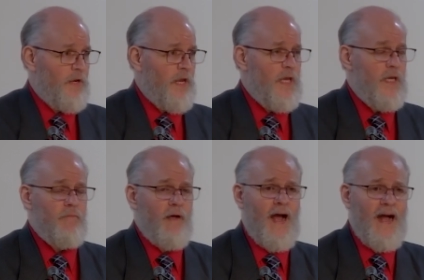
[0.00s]

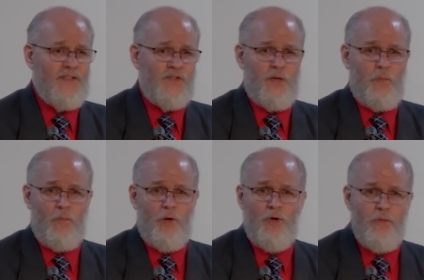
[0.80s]
he asked
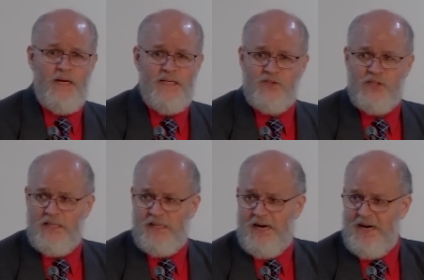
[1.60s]
them, Who do men
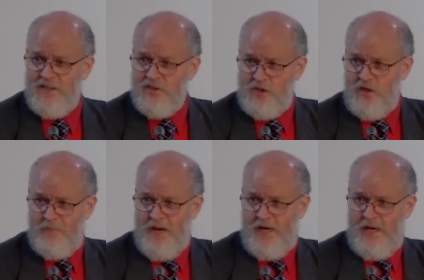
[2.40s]
say that I, the Son
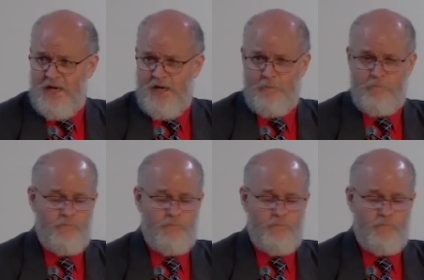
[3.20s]
of Man, am?